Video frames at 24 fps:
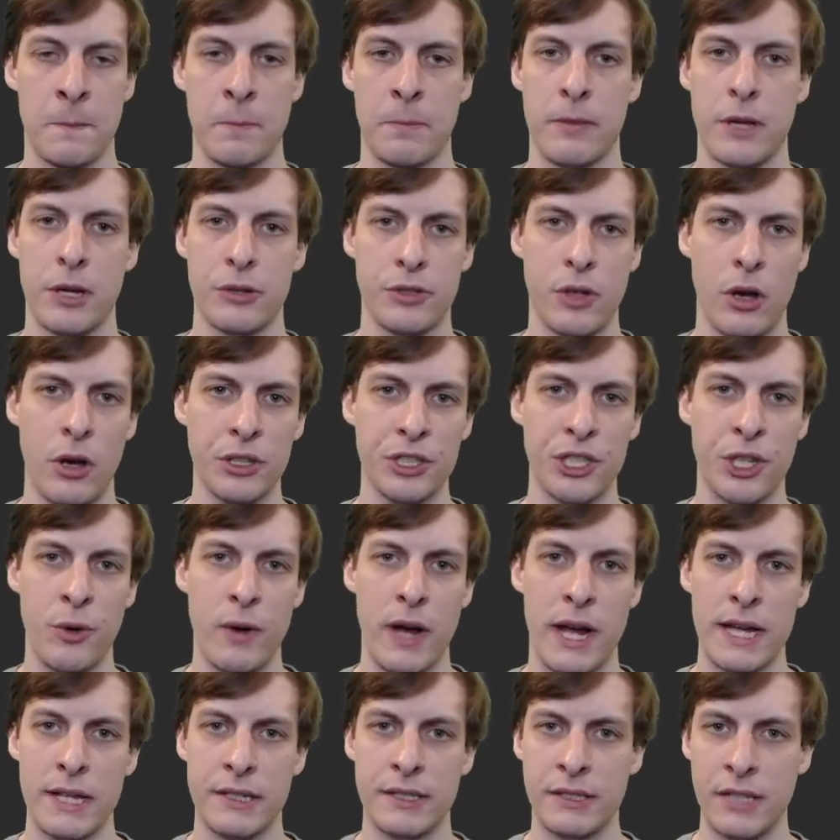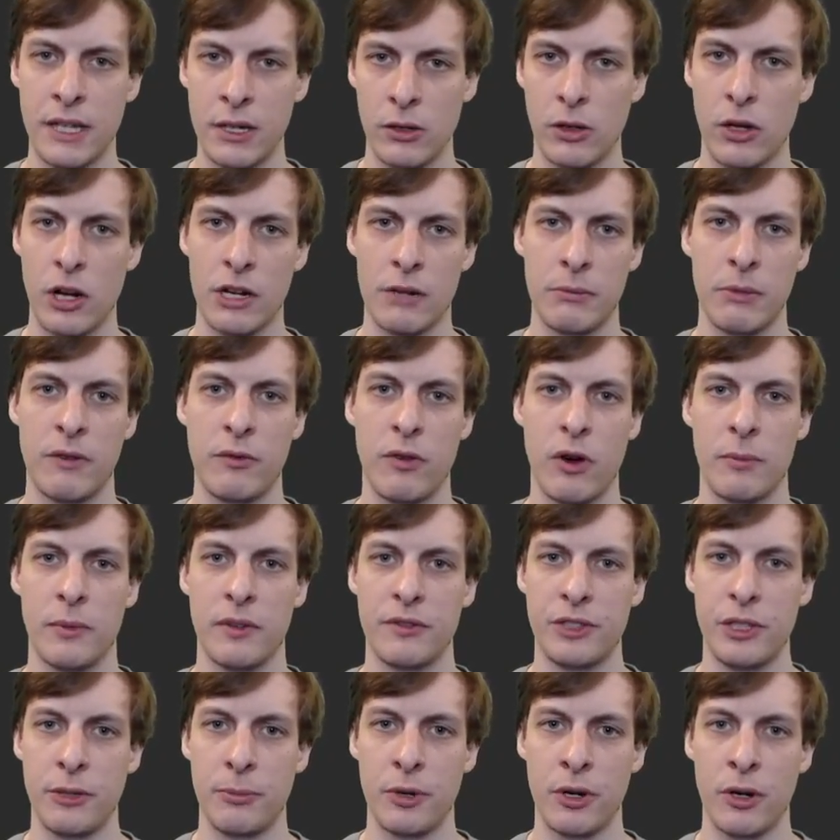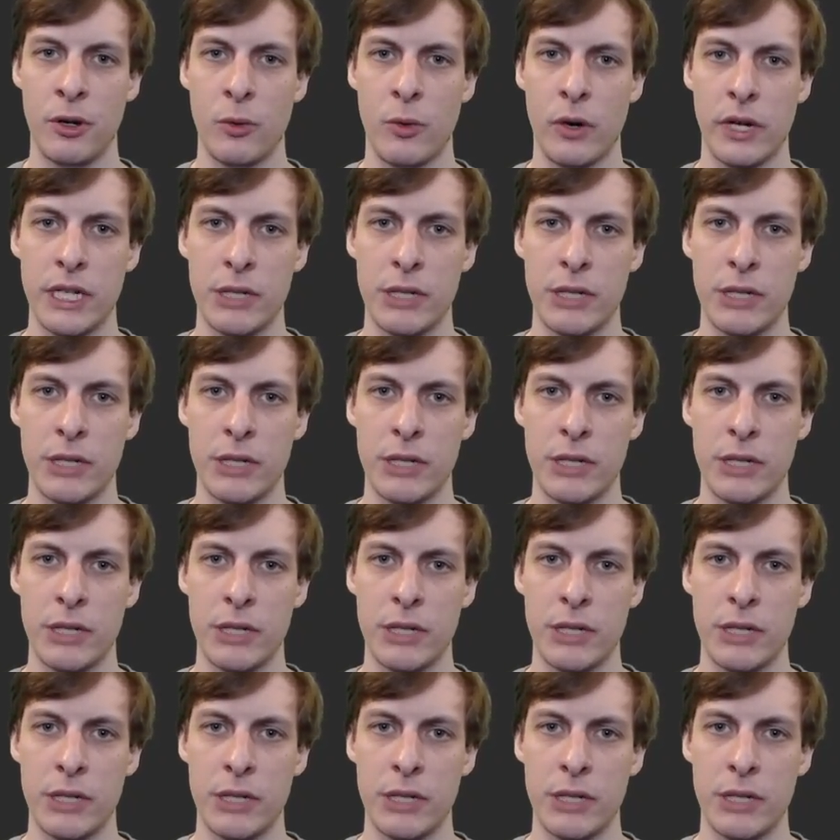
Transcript: There's also a single argument form of super where